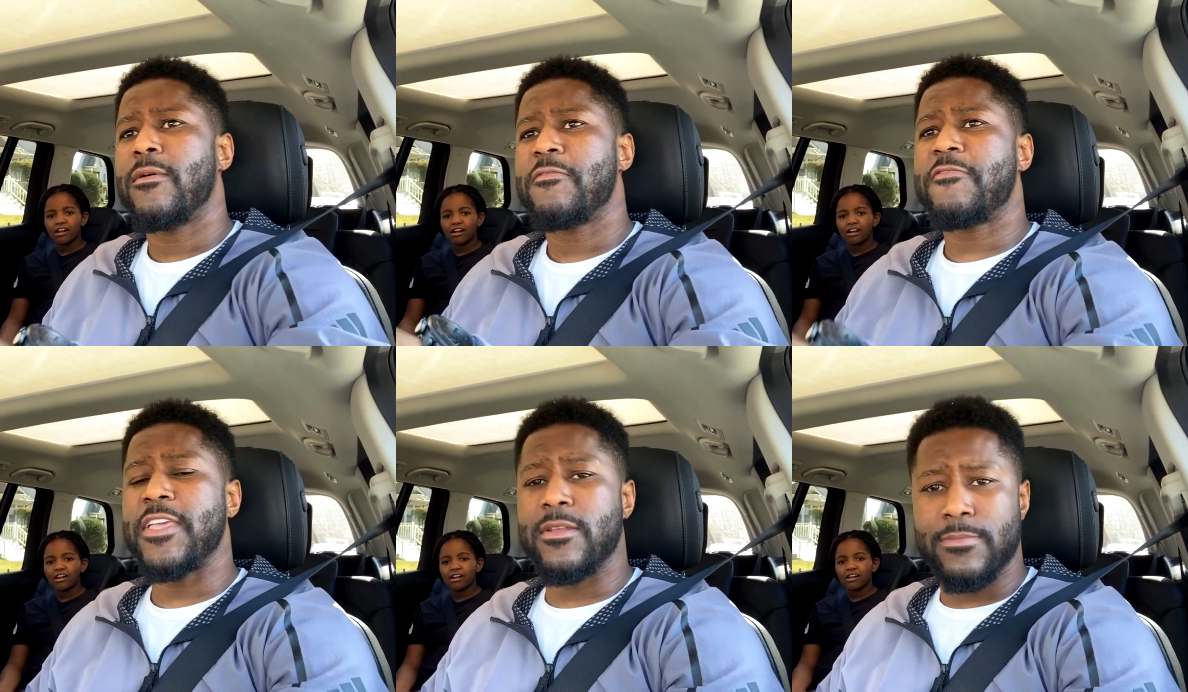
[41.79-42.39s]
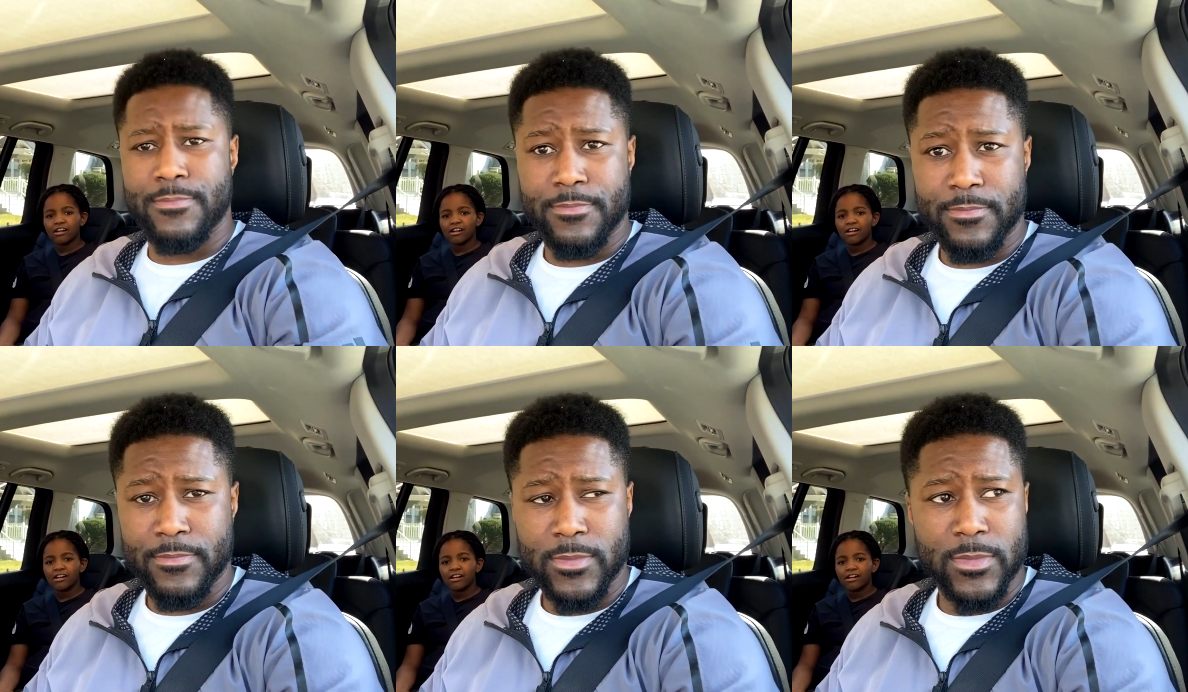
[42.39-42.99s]
Speaker 1: feed them,
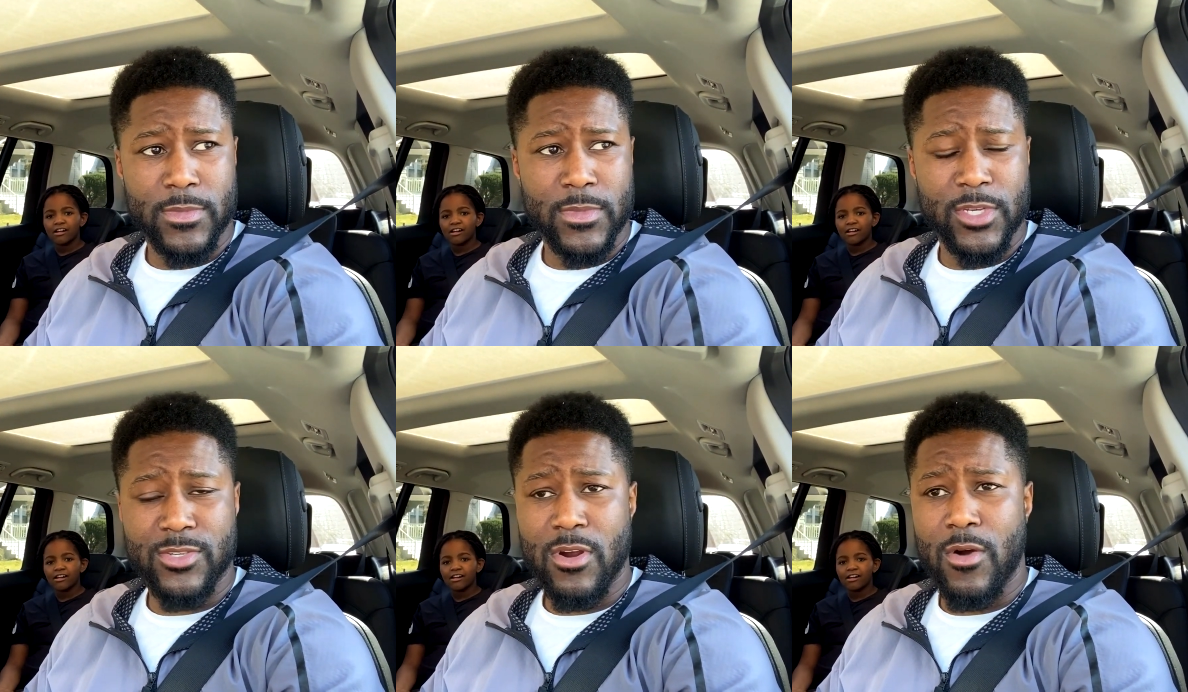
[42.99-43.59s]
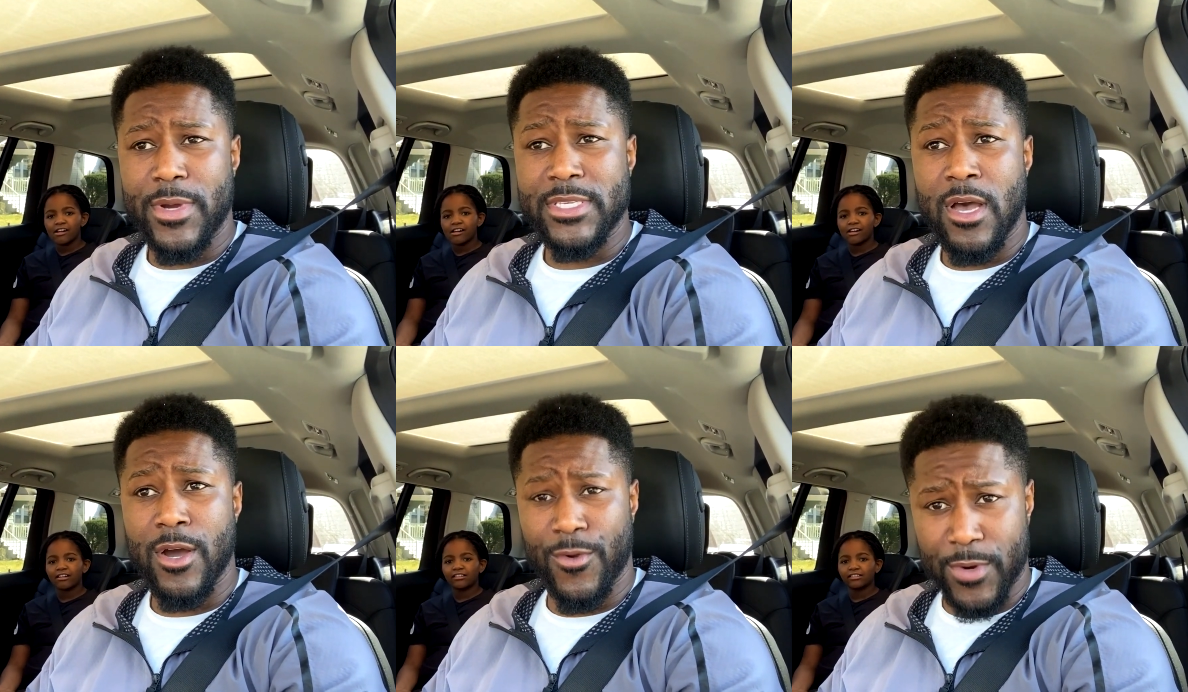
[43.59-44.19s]
because they're always
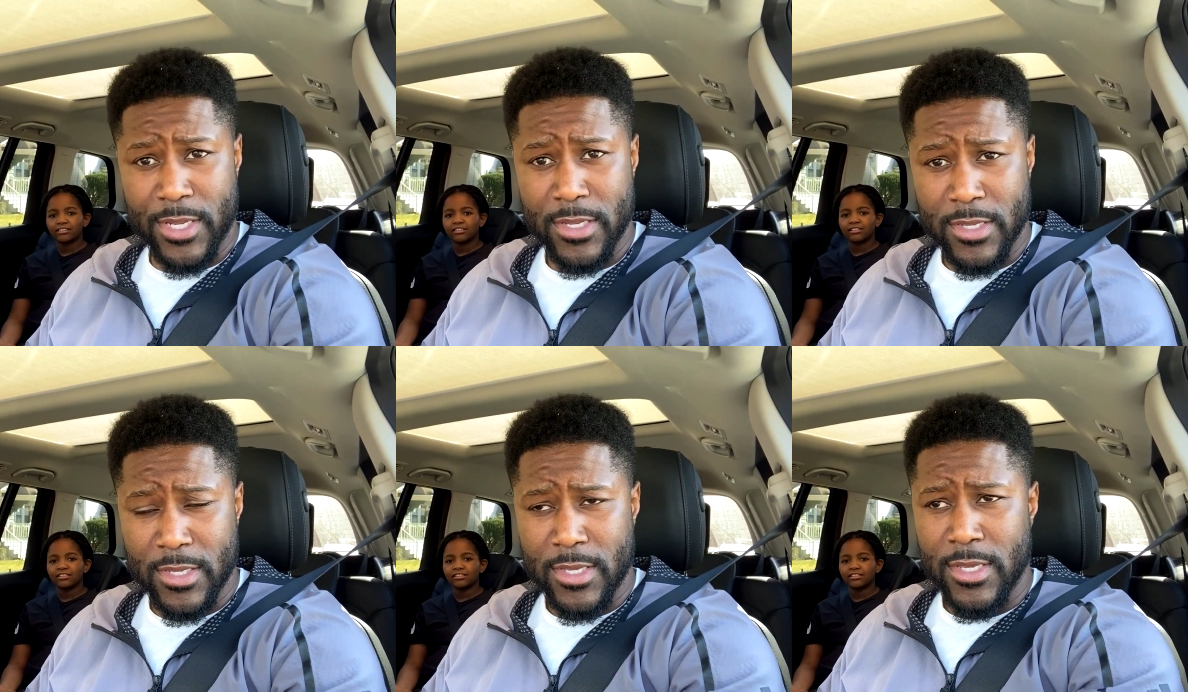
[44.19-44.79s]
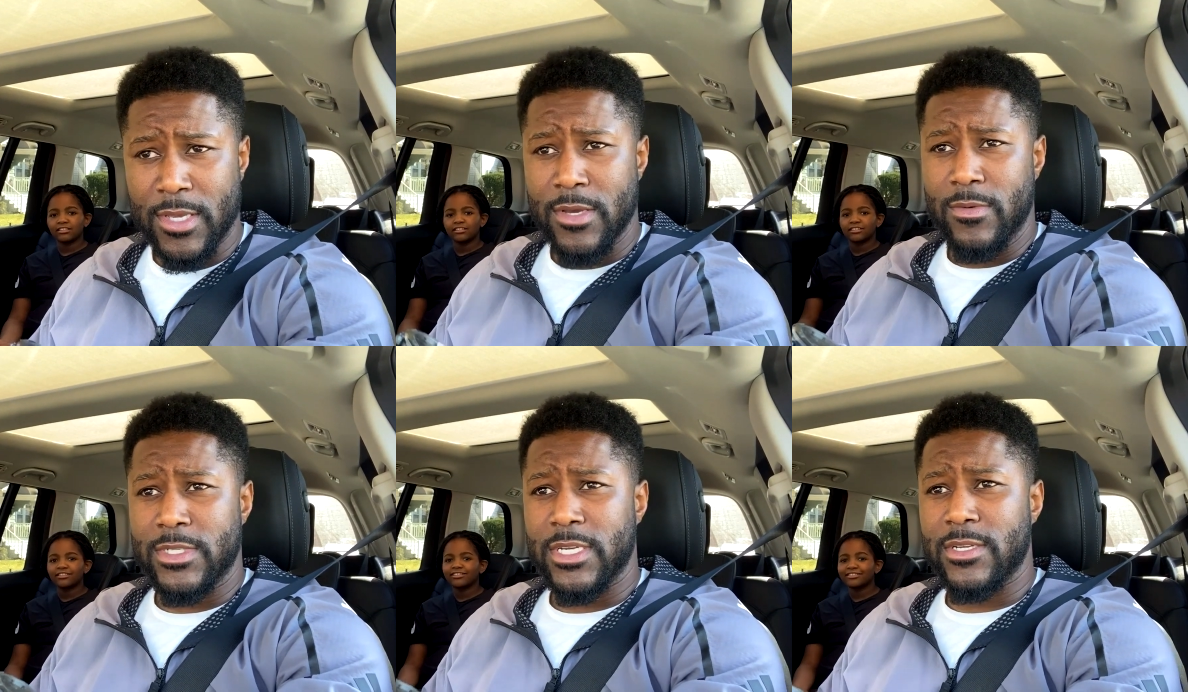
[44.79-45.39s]
hungry,
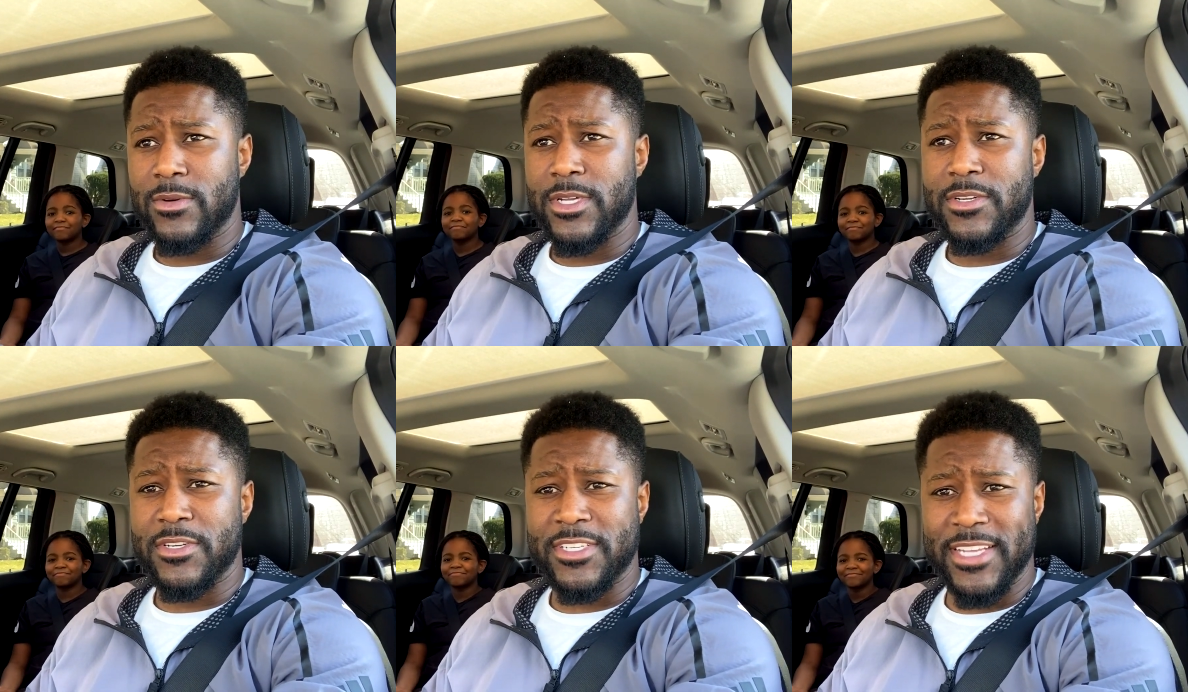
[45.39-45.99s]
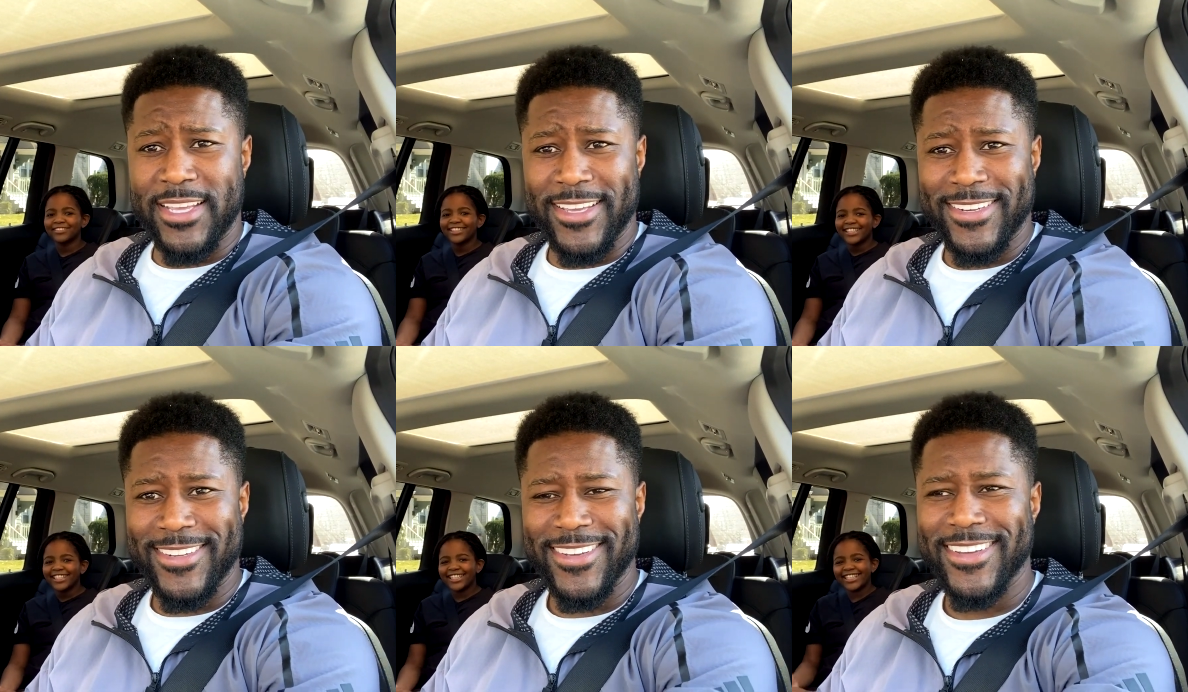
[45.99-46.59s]
which I don't understand.